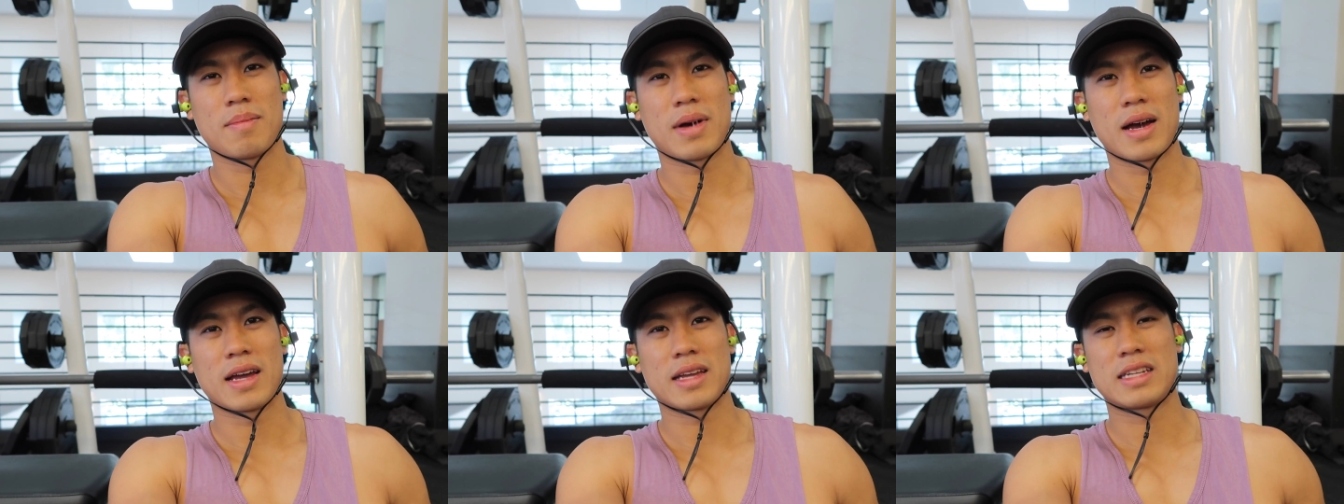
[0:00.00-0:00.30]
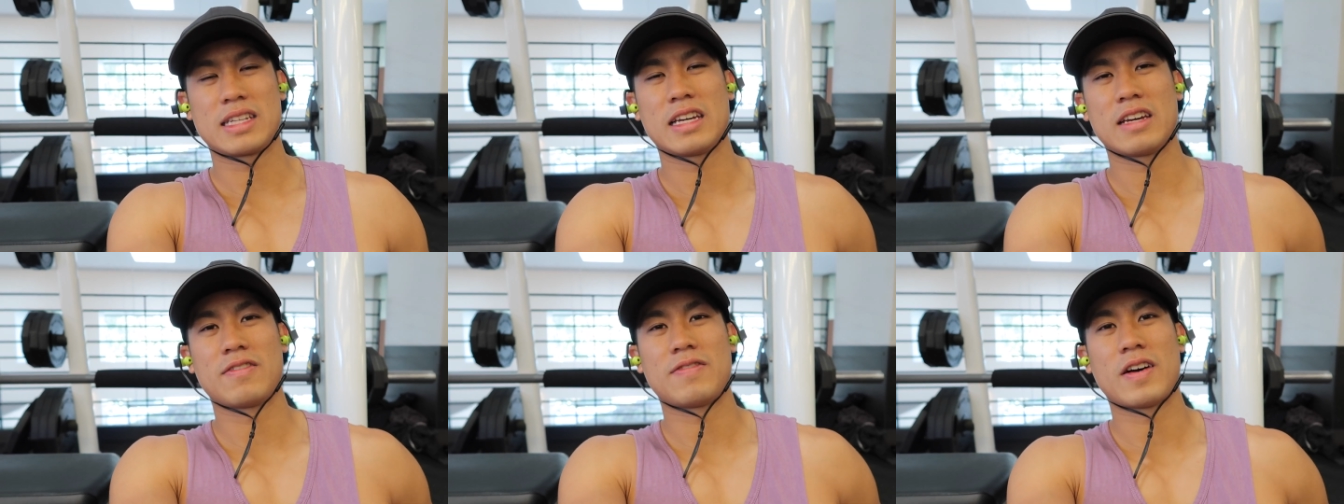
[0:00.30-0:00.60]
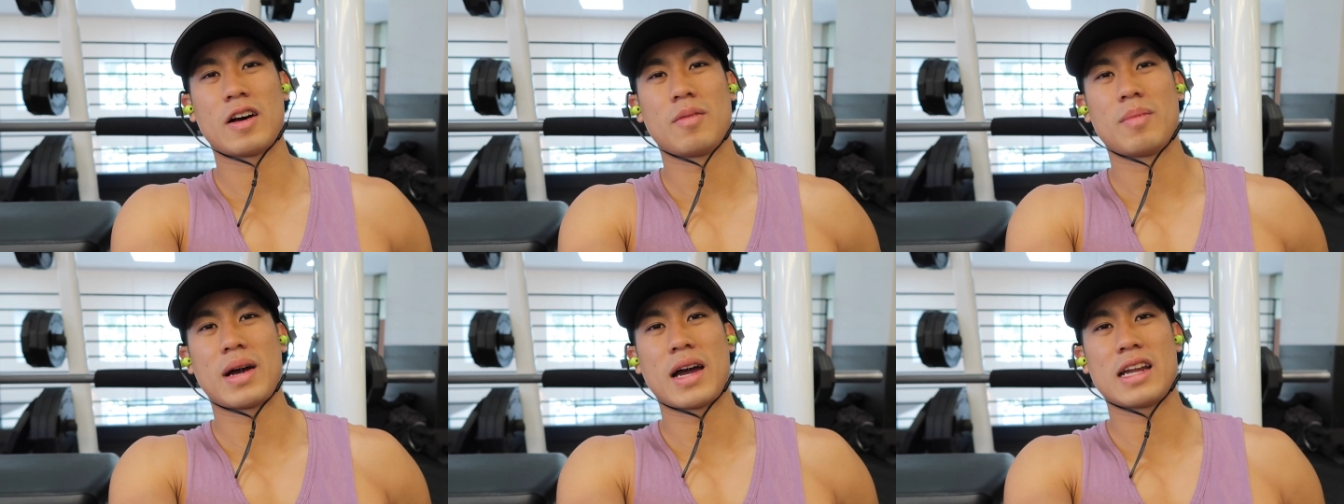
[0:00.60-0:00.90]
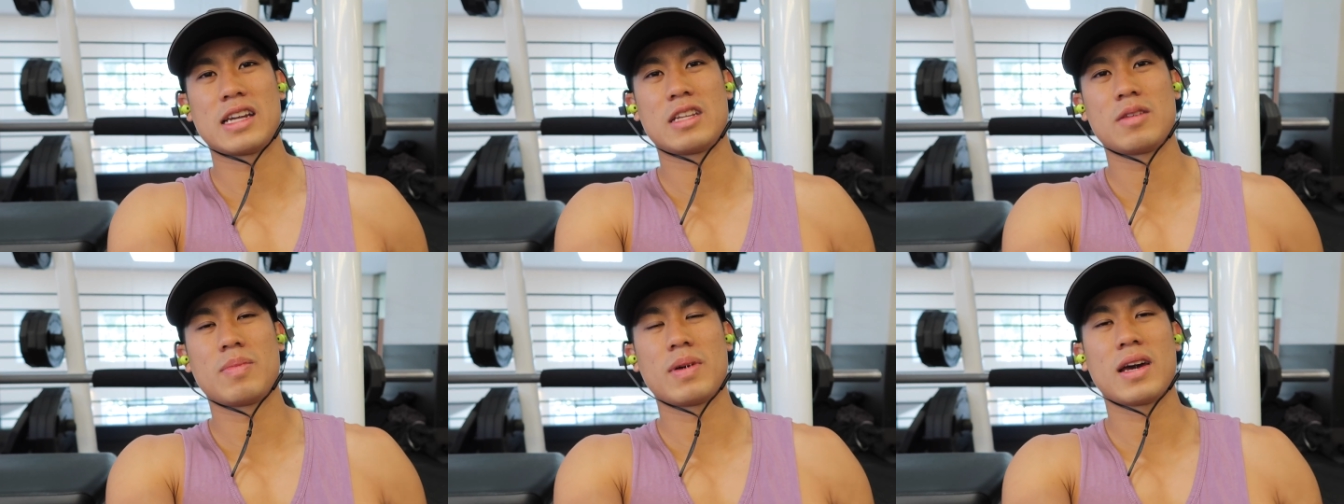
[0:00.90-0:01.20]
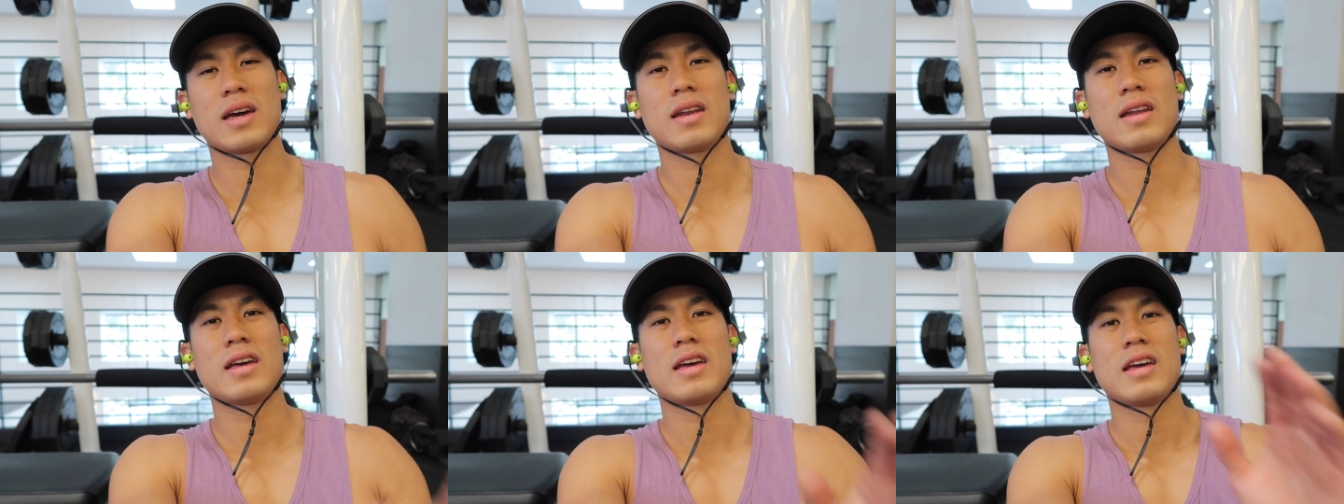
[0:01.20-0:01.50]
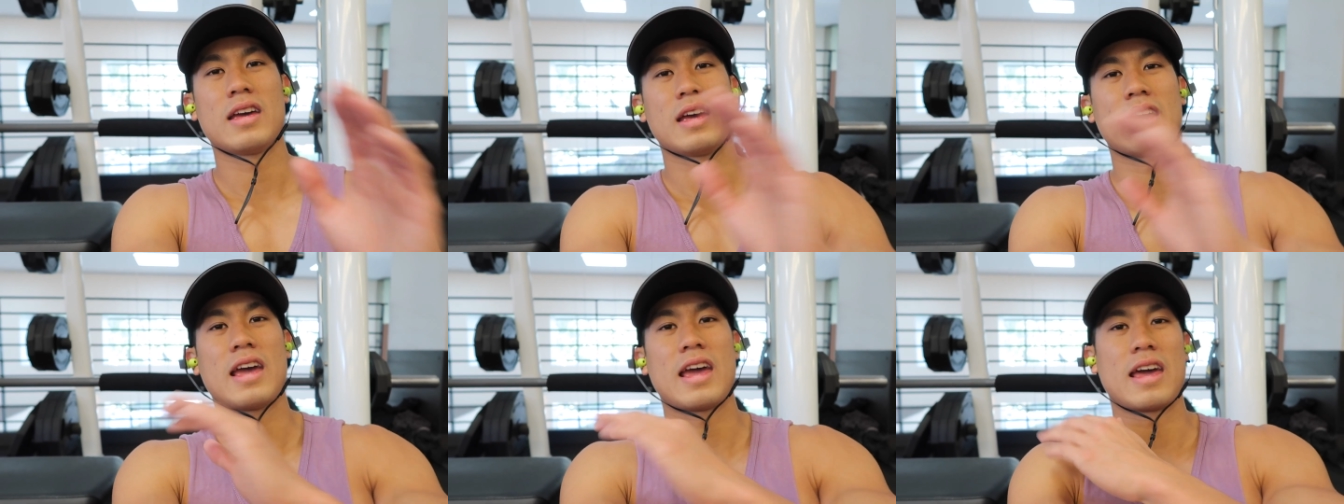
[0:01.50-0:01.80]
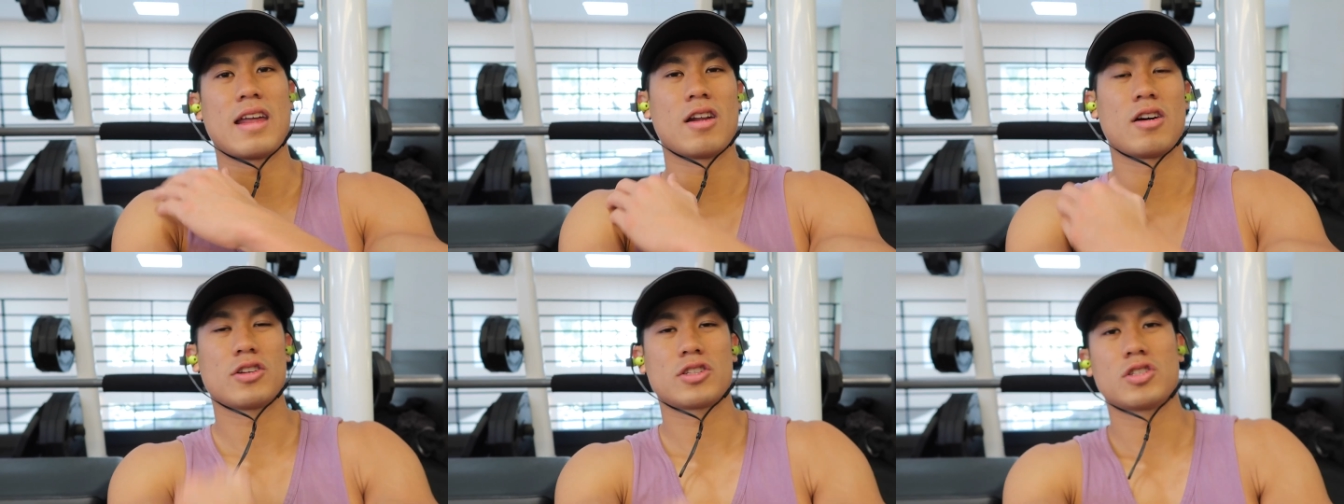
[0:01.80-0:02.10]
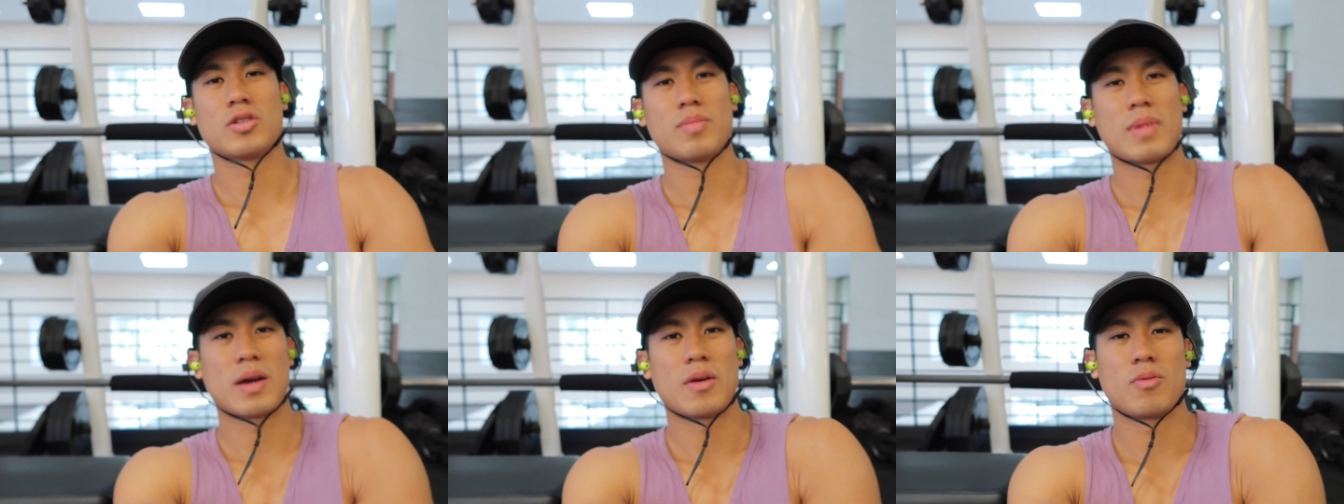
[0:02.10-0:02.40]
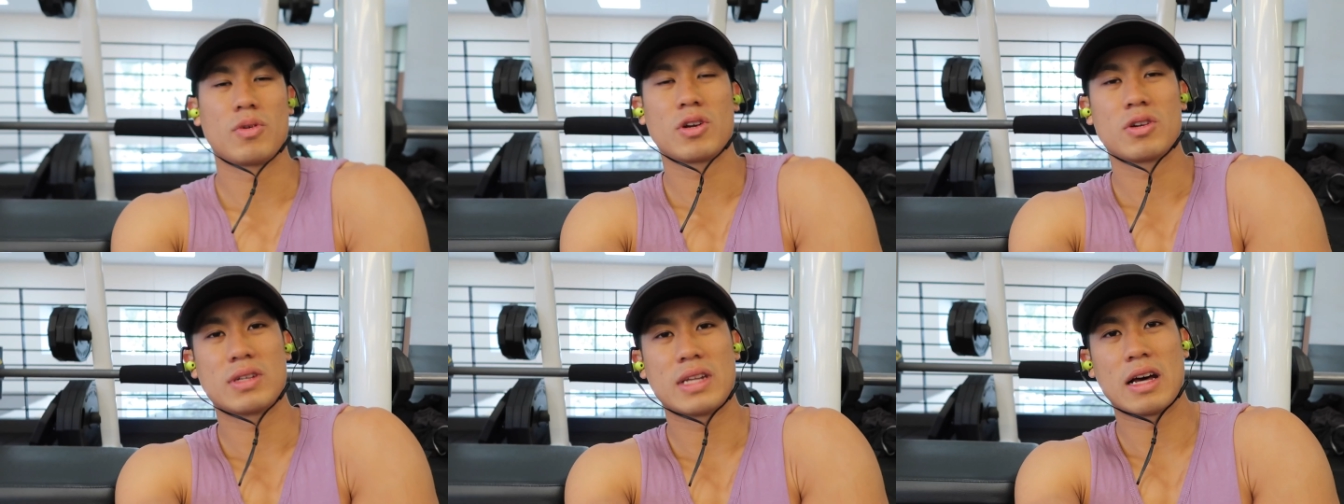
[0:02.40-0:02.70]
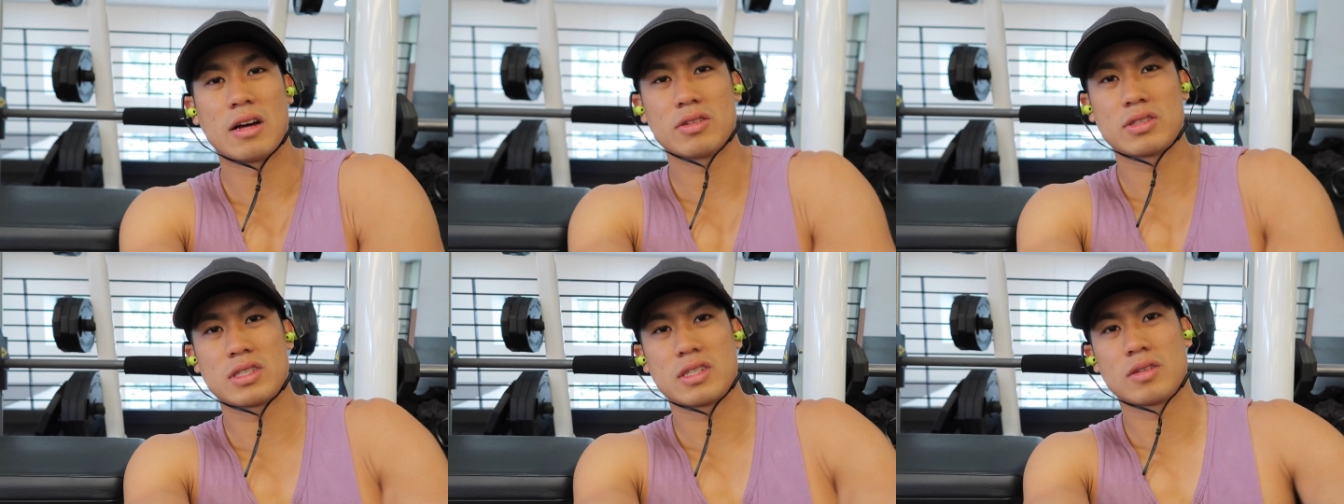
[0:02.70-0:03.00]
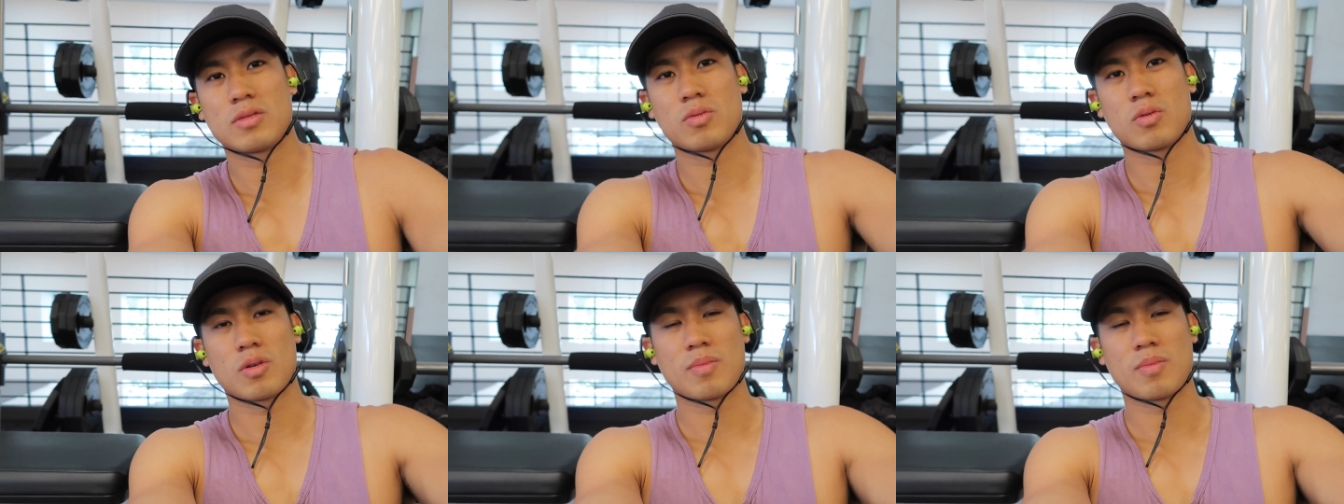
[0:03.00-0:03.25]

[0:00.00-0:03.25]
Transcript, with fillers: my TFL, my IT band, and also my rear delts